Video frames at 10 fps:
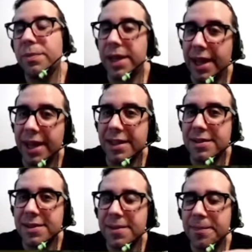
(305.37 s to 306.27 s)

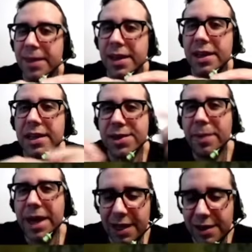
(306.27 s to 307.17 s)
plants. Let's go
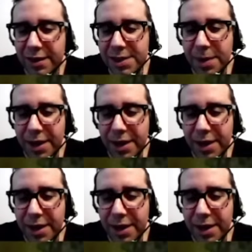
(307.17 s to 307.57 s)
back and hear this part